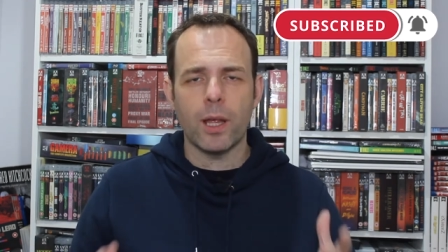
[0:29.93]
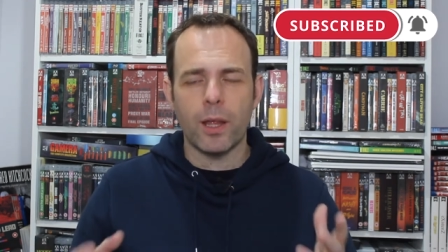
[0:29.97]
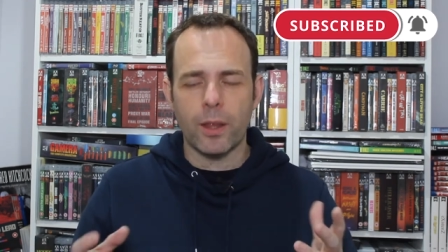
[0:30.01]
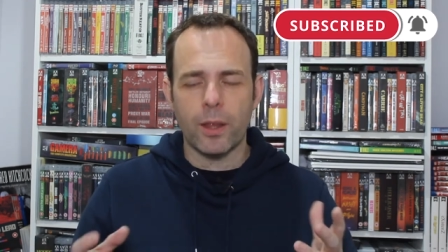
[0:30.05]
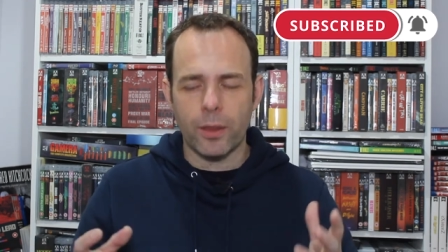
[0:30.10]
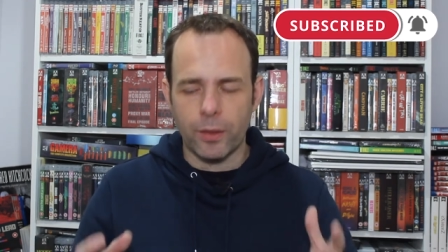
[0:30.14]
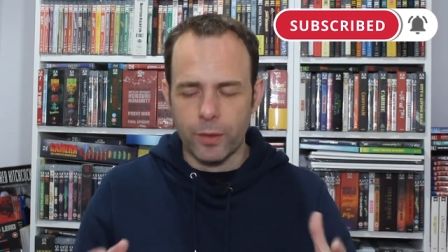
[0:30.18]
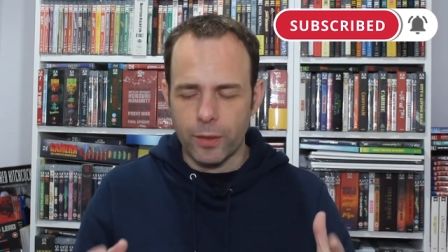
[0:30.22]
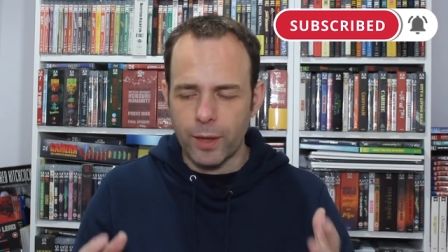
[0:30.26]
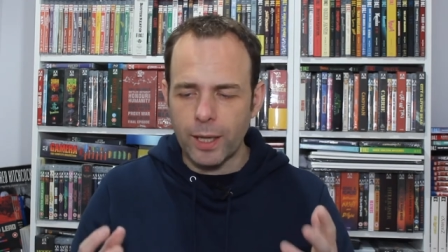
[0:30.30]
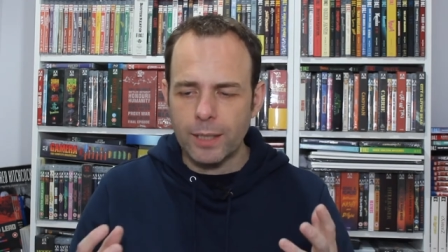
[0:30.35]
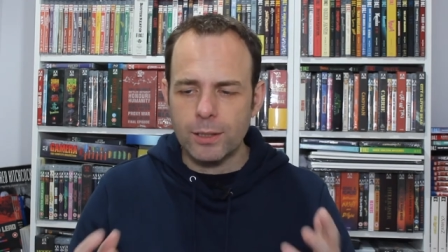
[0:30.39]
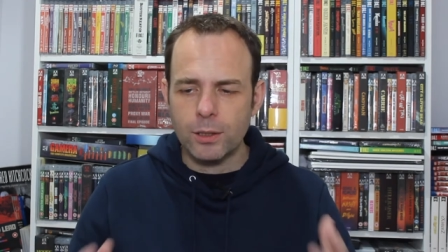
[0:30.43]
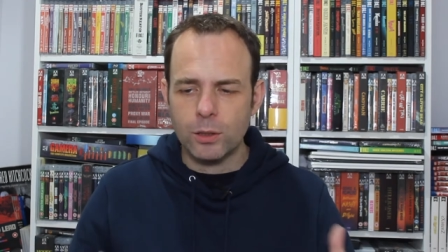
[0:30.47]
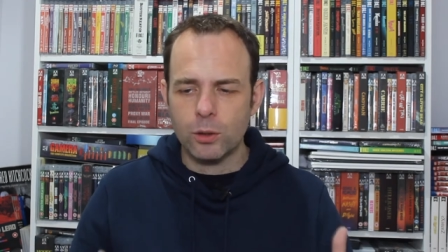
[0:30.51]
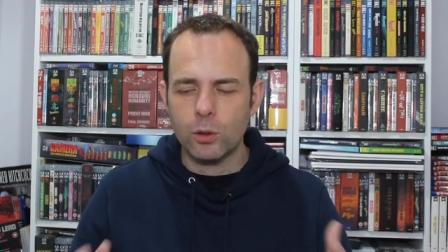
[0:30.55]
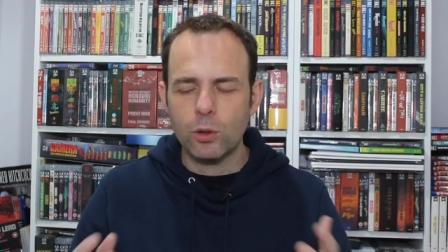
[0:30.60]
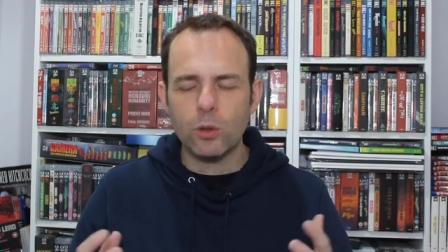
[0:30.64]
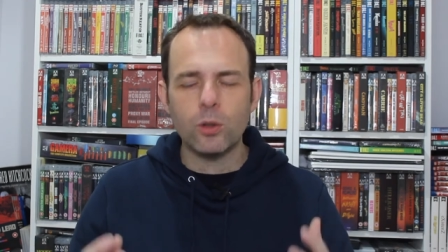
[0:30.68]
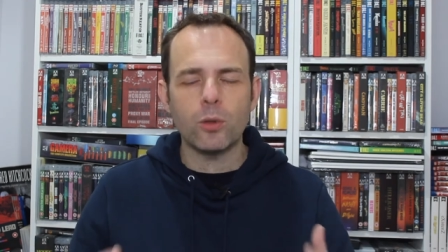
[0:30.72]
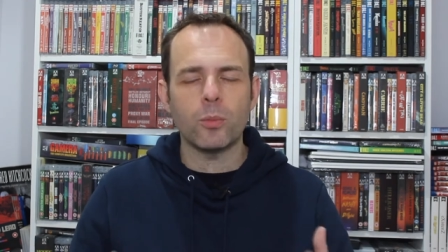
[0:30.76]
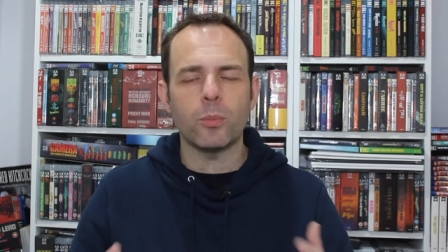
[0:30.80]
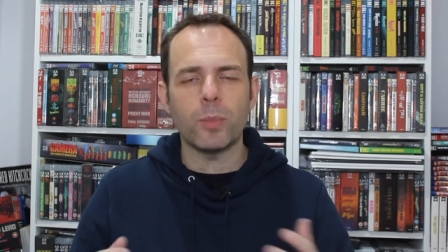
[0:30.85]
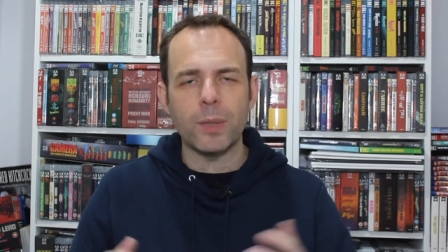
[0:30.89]
This
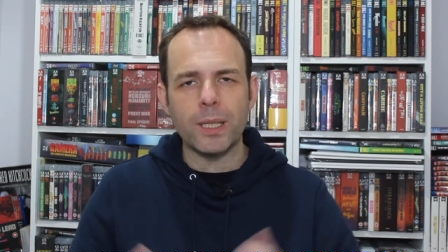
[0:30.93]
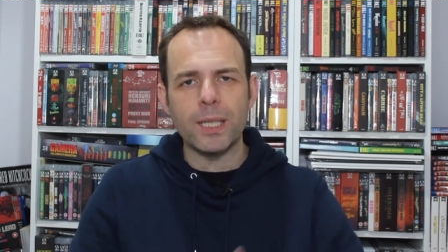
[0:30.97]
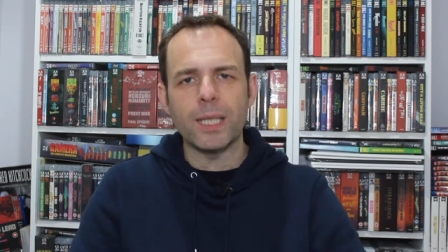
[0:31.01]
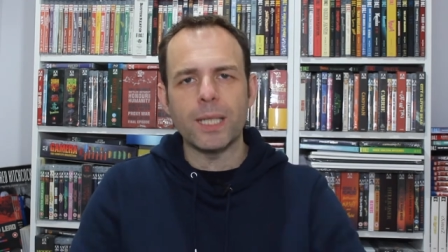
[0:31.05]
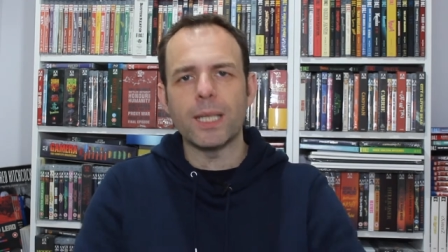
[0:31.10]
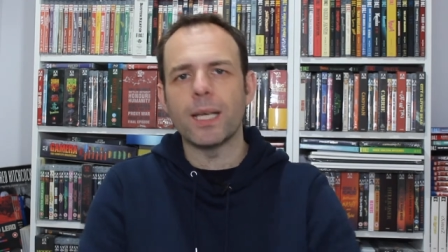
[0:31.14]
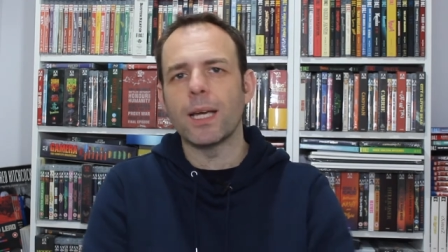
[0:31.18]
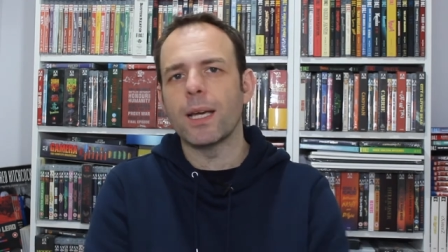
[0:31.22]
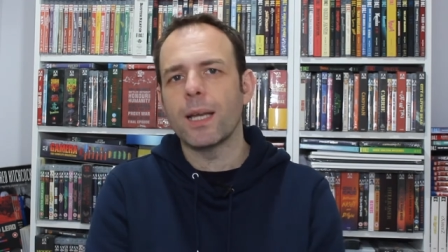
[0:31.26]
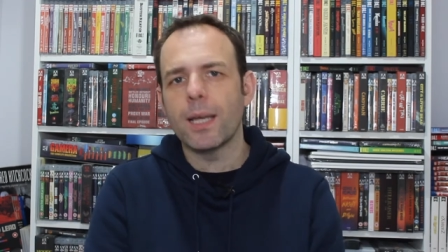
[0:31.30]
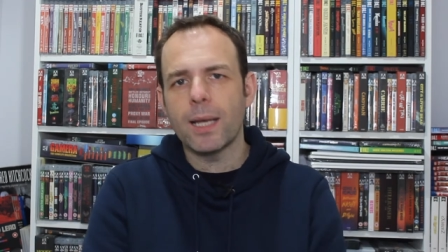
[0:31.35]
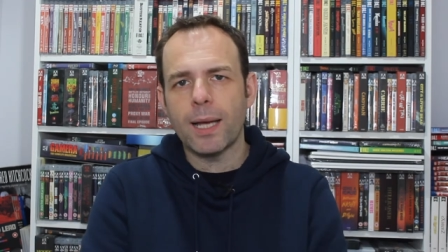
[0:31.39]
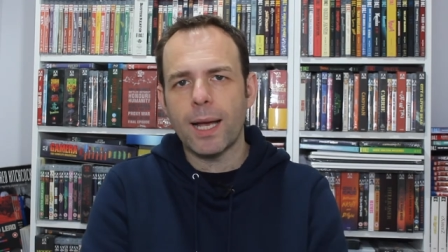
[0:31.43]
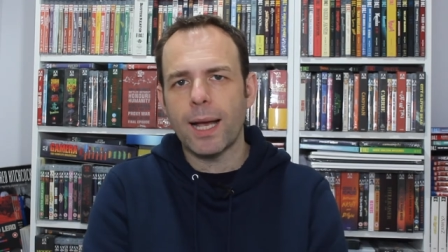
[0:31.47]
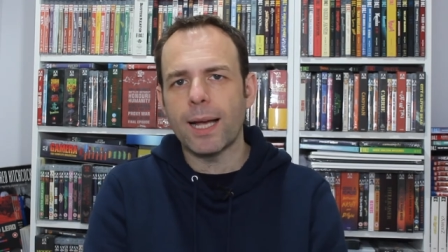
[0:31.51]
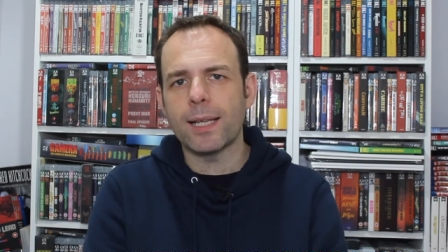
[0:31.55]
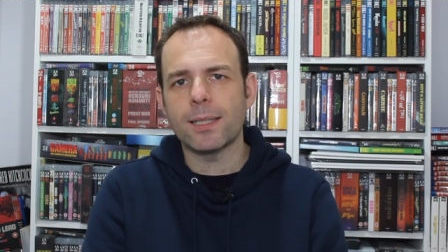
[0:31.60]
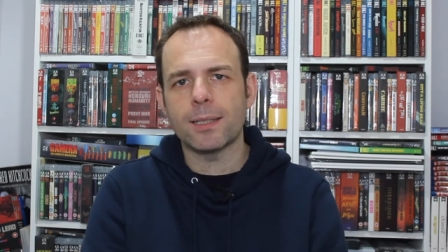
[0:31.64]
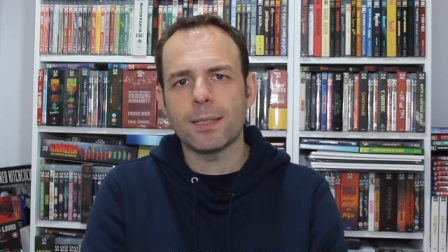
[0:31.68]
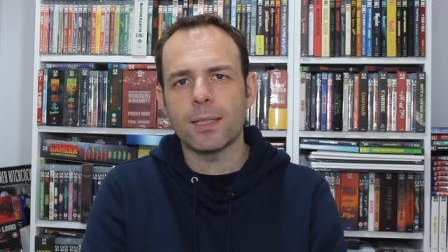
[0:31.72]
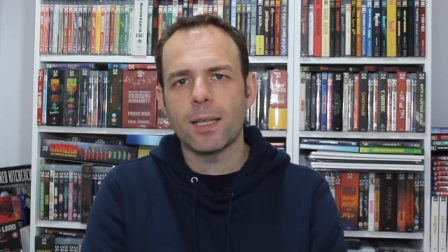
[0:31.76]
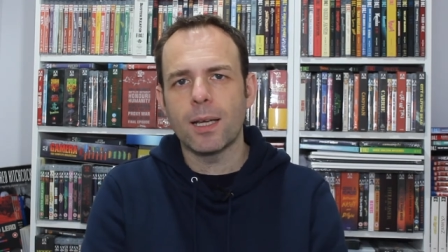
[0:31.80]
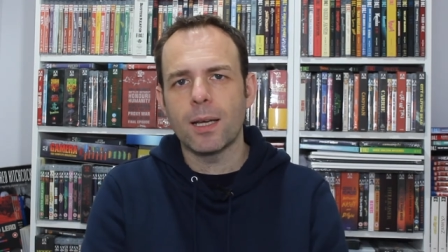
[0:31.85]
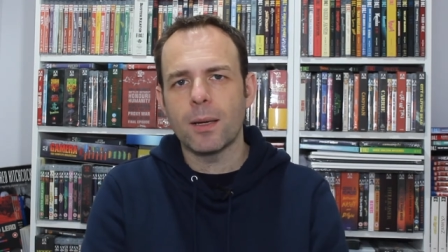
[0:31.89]
could be
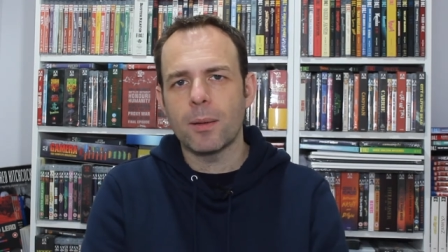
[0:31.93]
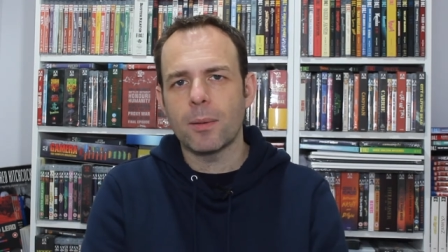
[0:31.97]
his